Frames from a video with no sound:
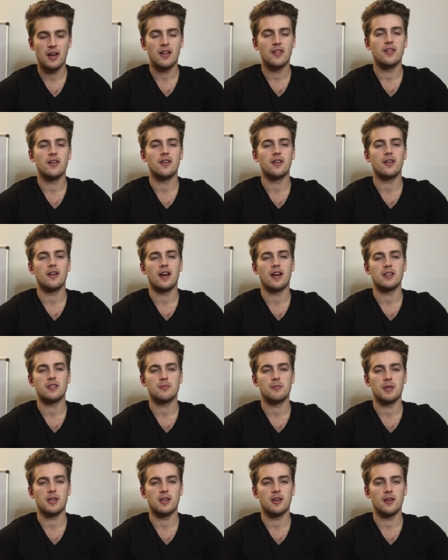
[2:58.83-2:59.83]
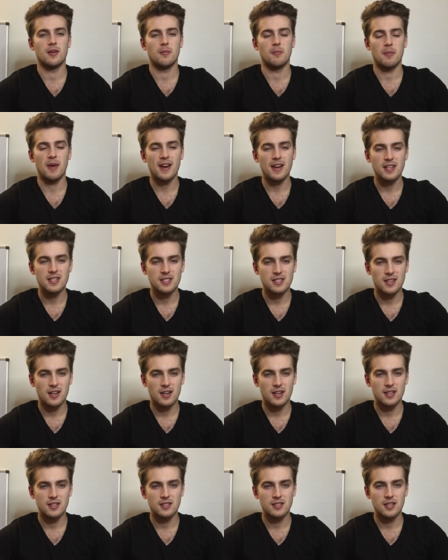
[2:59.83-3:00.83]
There has been many
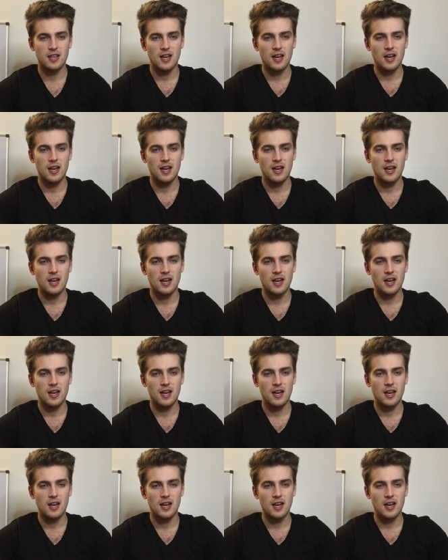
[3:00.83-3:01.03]
studies